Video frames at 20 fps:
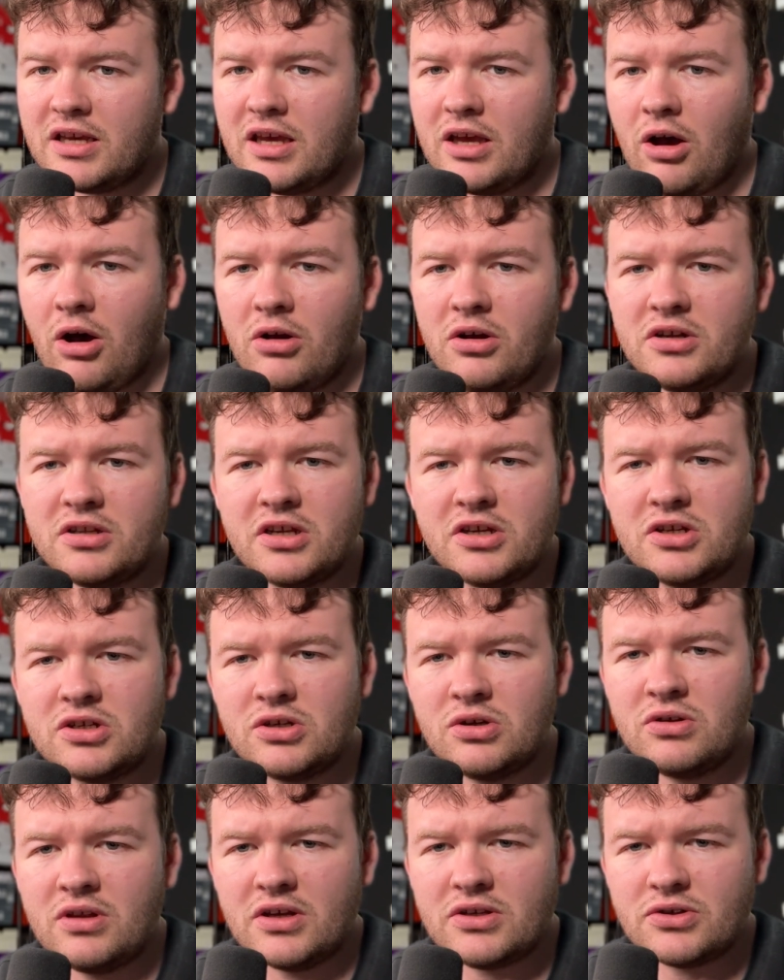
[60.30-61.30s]
holiday
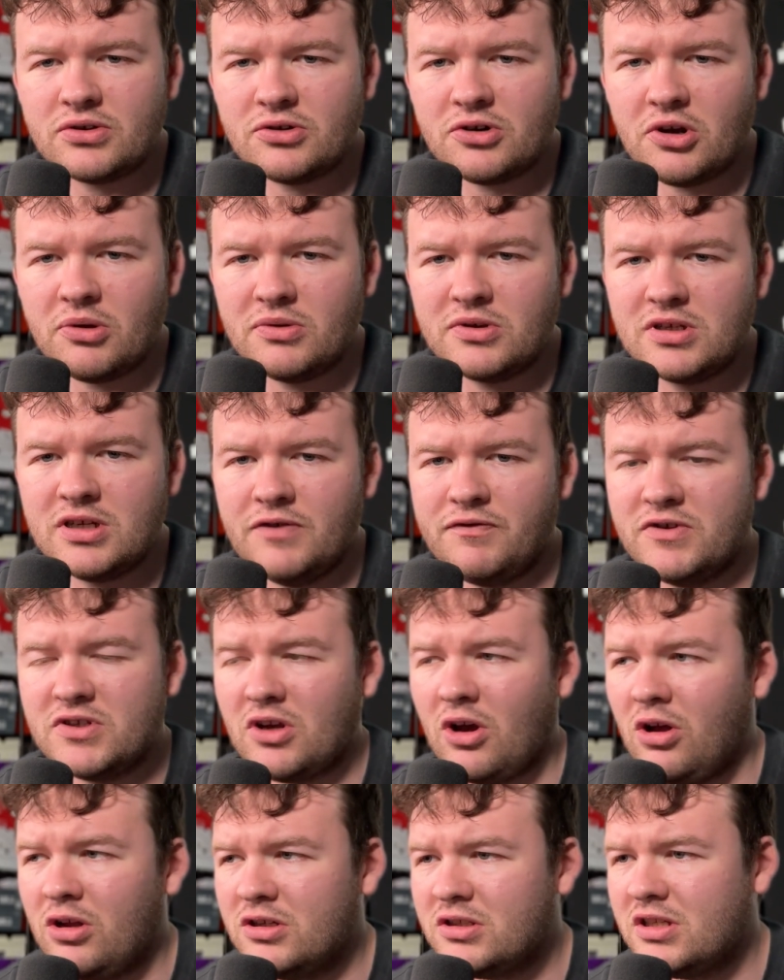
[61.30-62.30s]
shoe that's dropped. If it's
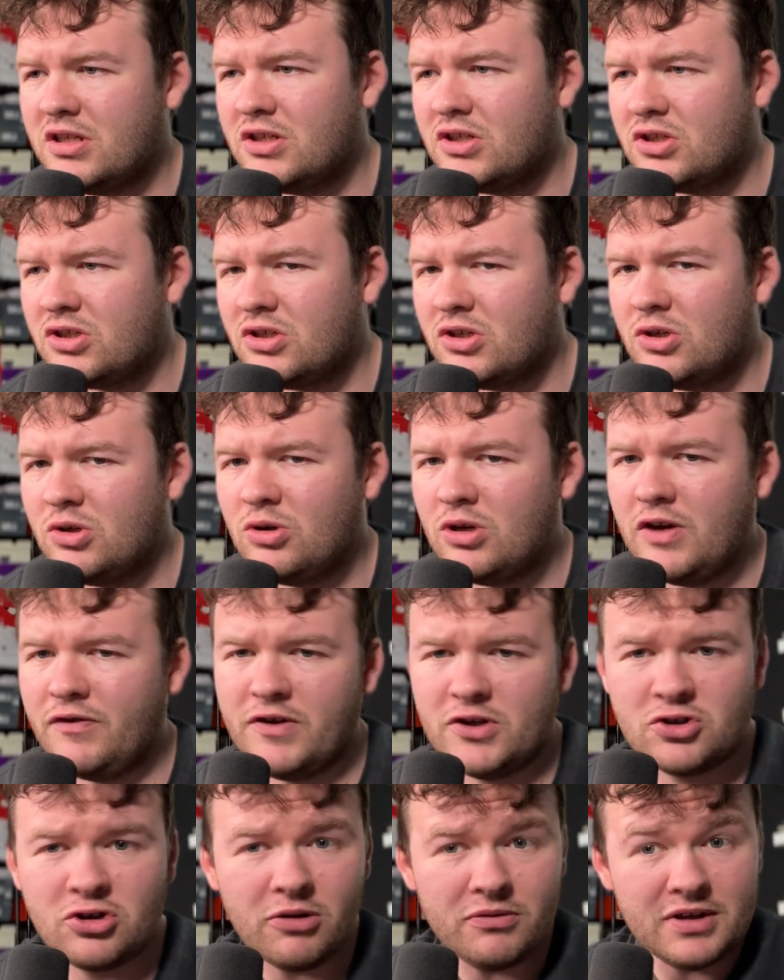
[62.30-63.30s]
a holiday shoe,
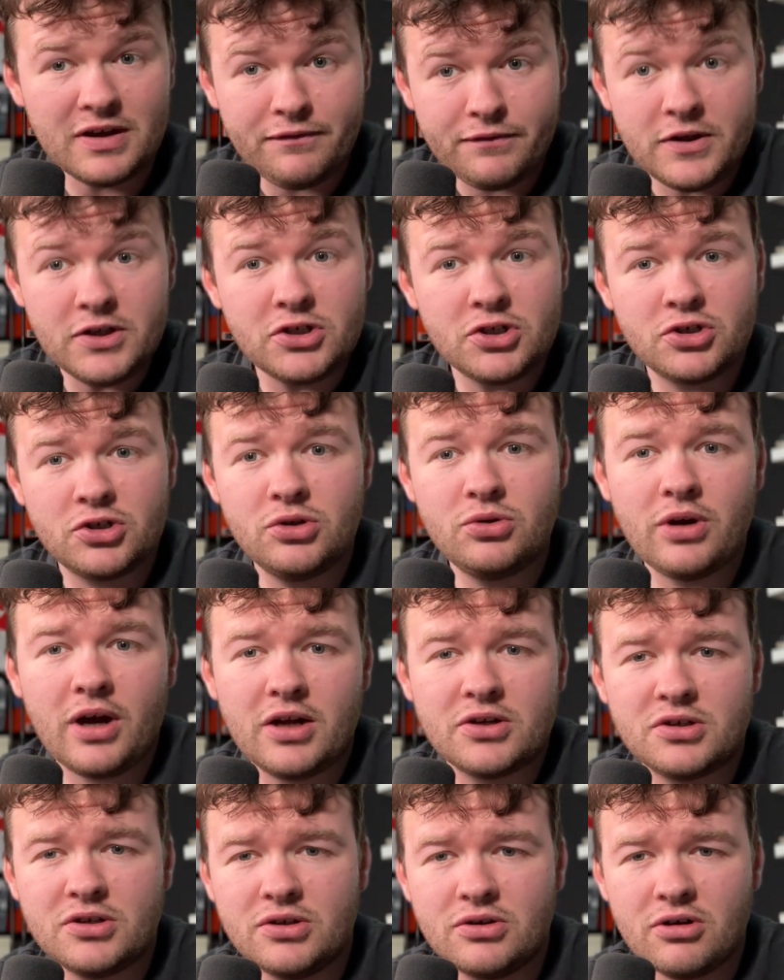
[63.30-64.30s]
if this shoe
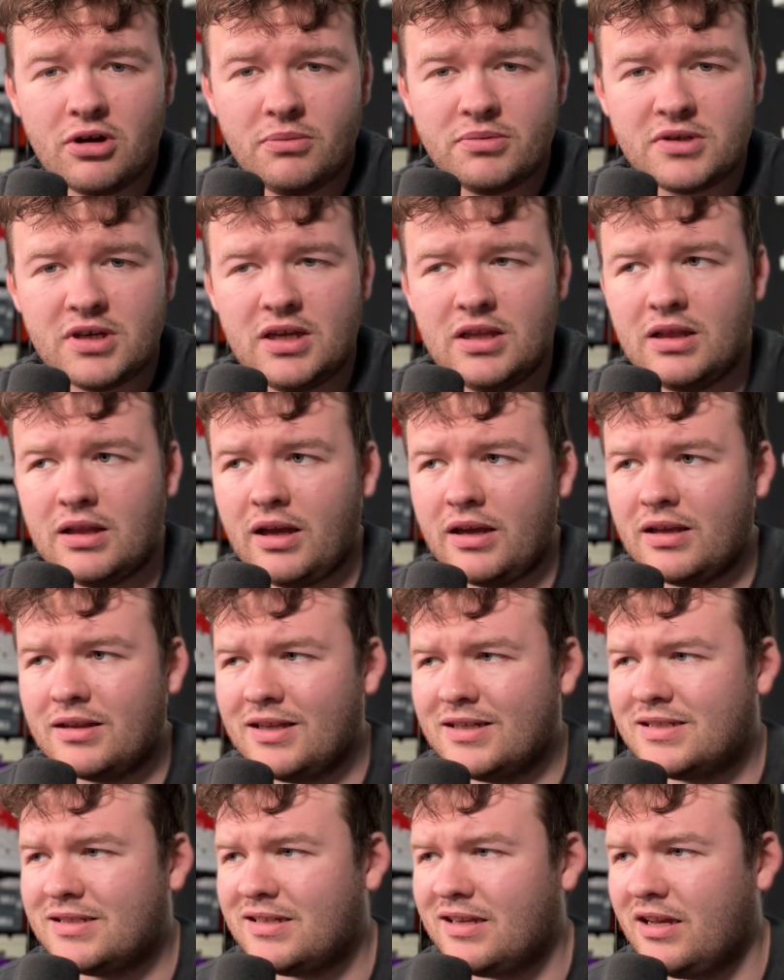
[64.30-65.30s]
actually dropped in, like,
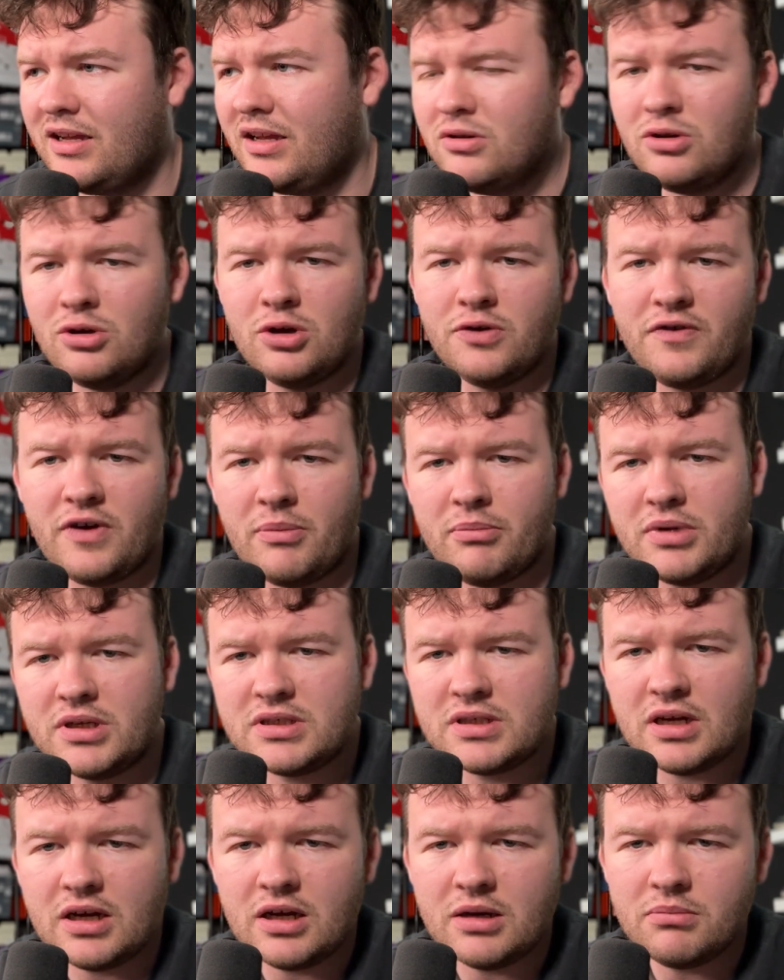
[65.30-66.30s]
let's say November
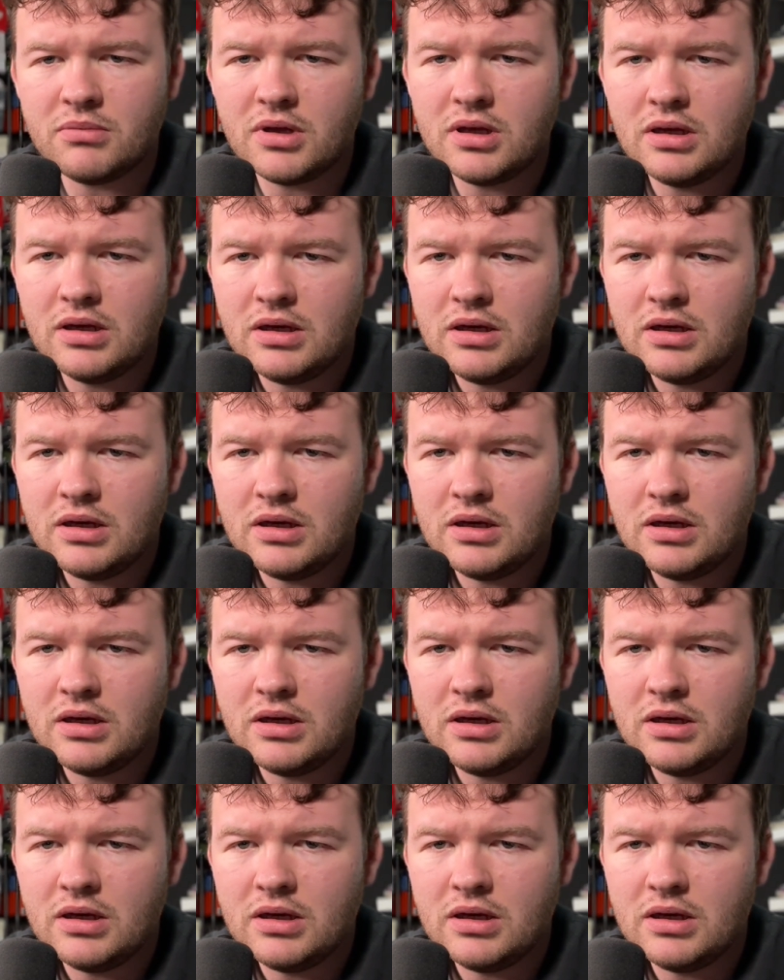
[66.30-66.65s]
time,